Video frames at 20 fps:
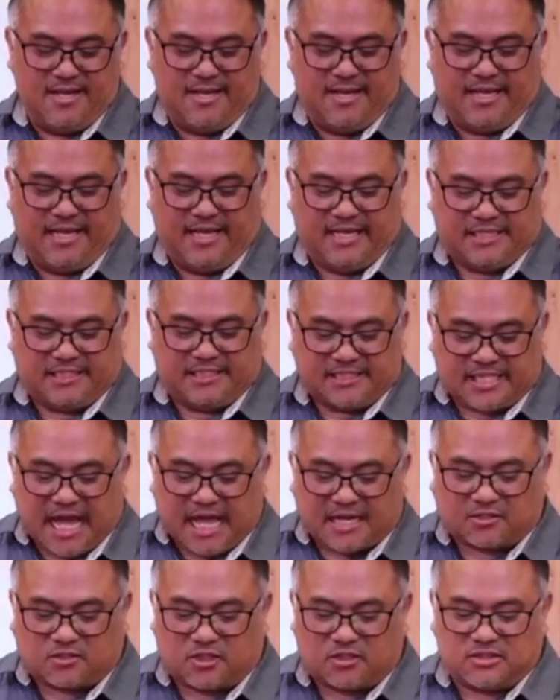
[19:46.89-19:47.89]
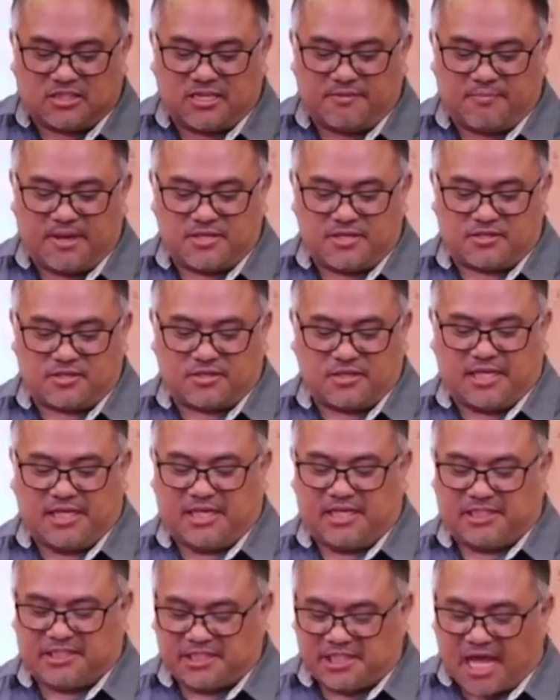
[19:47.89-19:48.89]
It is not condemnation, it
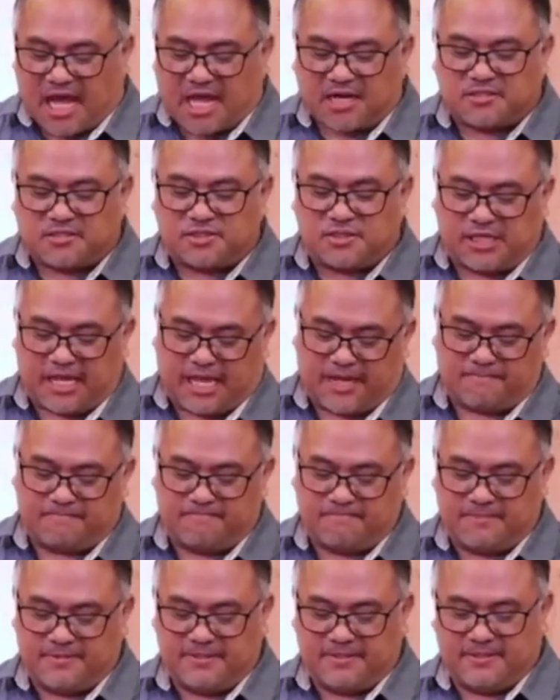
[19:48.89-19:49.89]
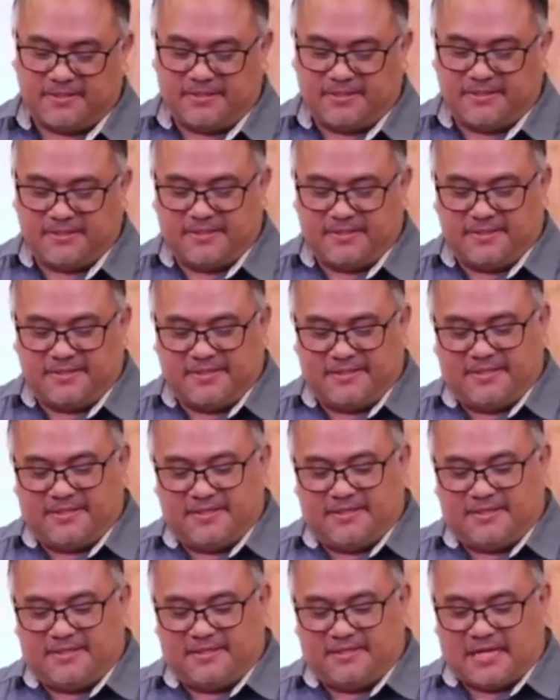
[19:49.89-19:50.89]
is not shame,
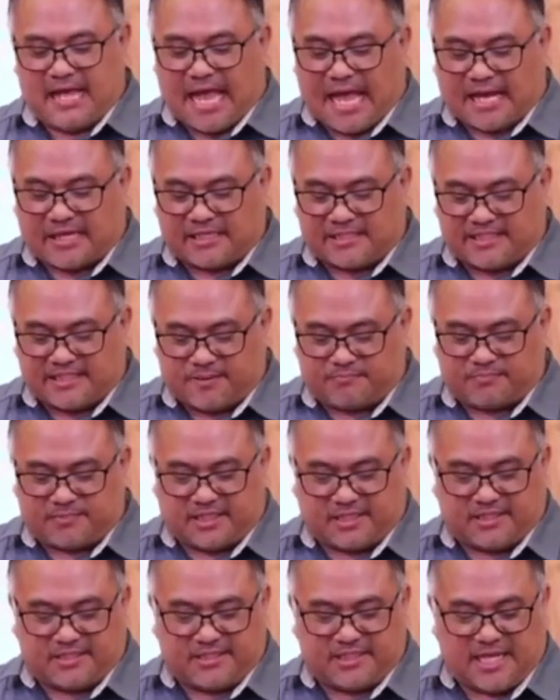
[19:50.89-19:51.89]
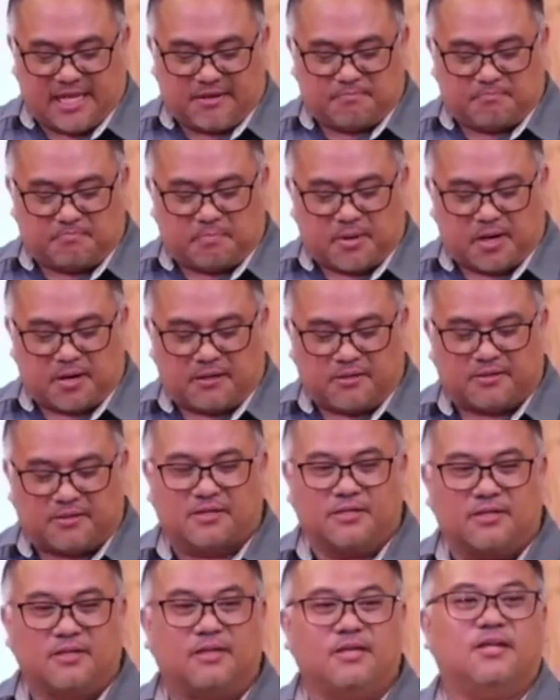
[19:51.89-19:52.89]
acceptance and pardon.
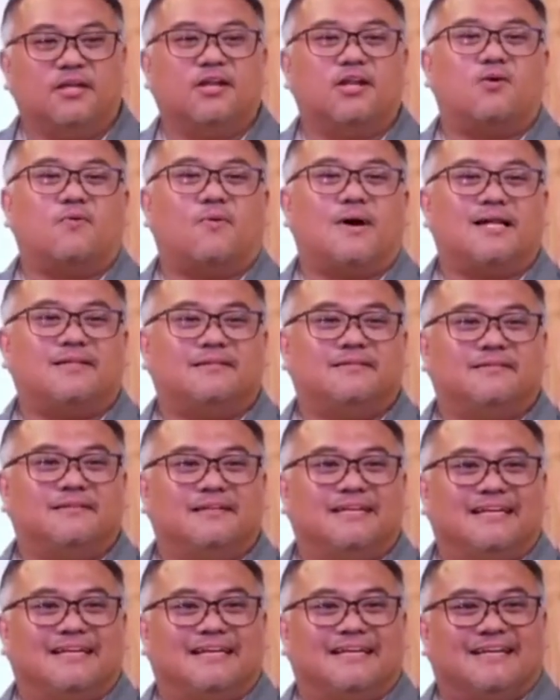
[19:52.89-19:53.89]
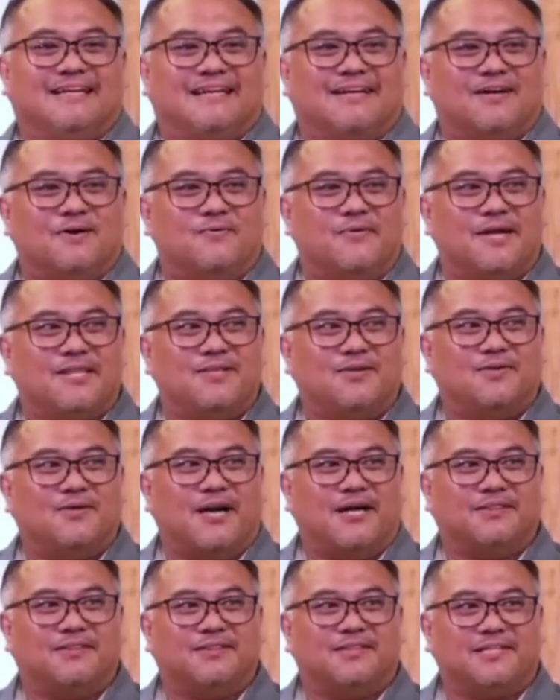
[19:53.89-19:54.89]
You know what? When you
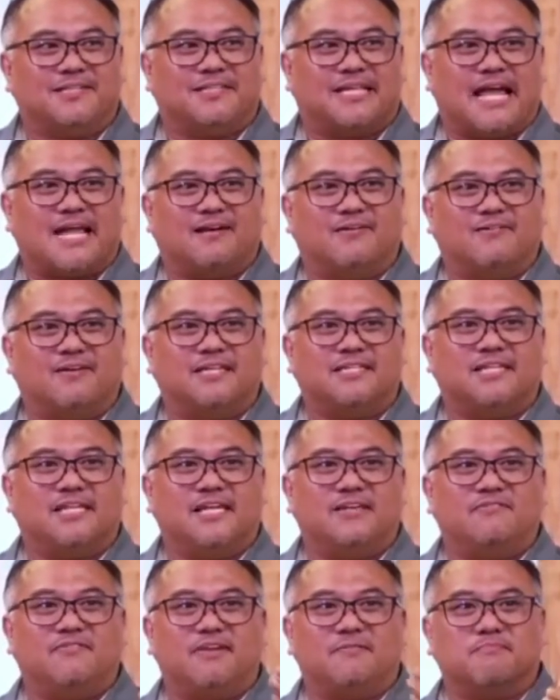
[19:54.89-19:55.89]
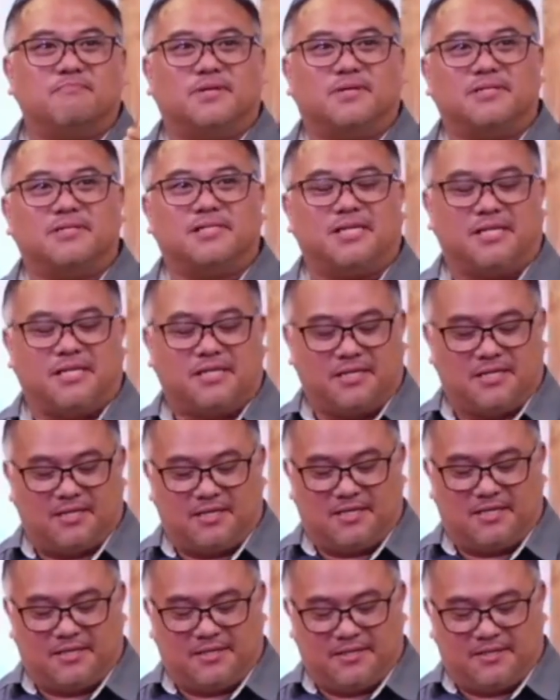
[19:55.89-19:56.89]
understand receiving mercy,
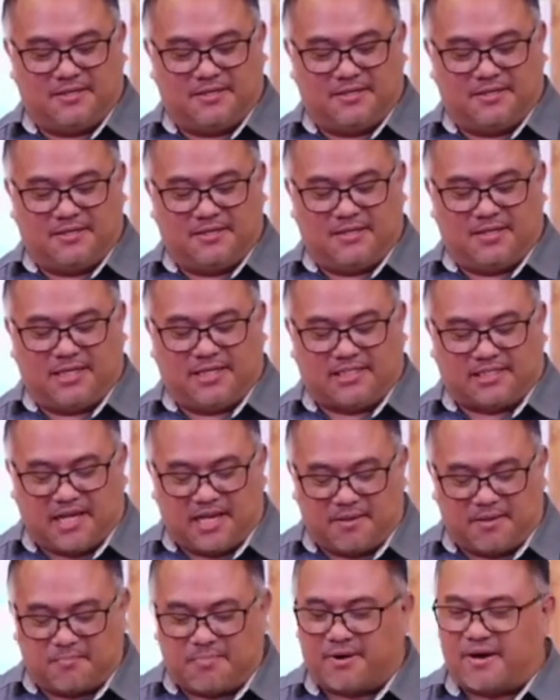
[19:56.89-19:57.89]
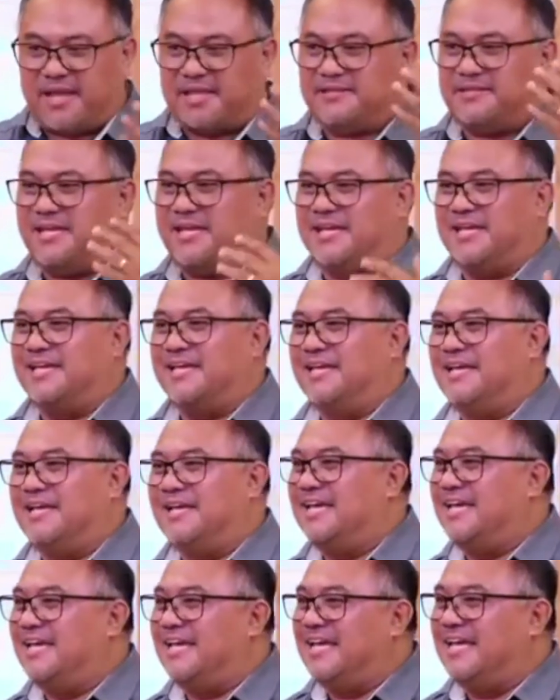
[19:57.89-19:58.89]
it's liberating,
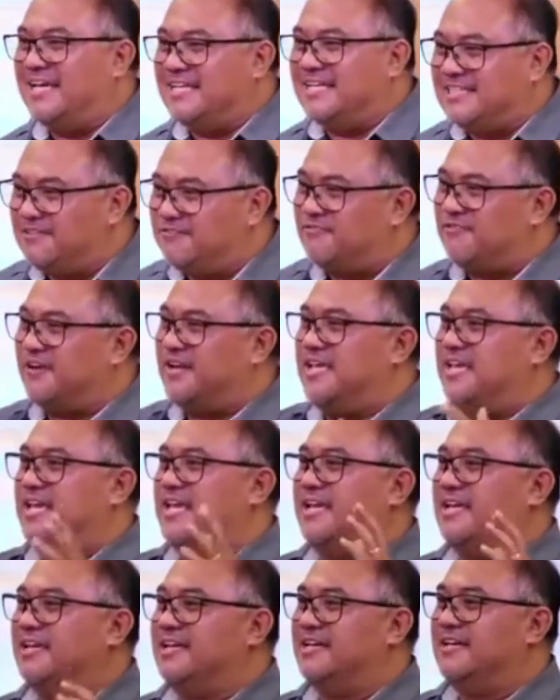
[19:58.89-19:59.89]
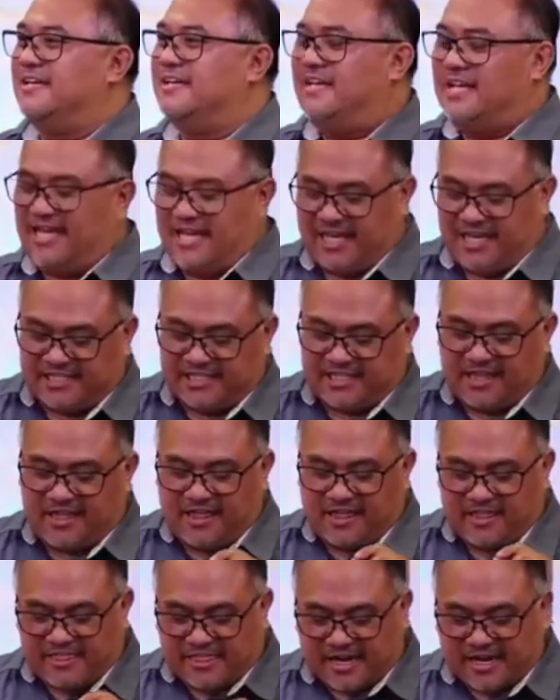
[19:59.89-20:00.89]
it's freeing, it's
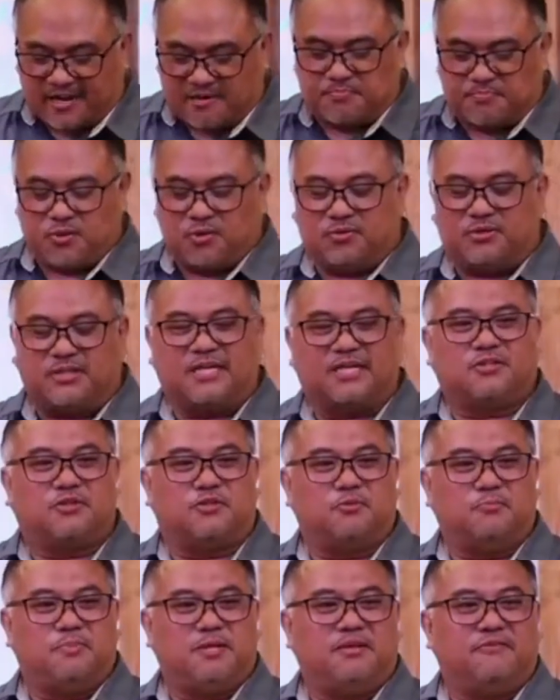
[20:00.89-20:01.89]
therapeutic to be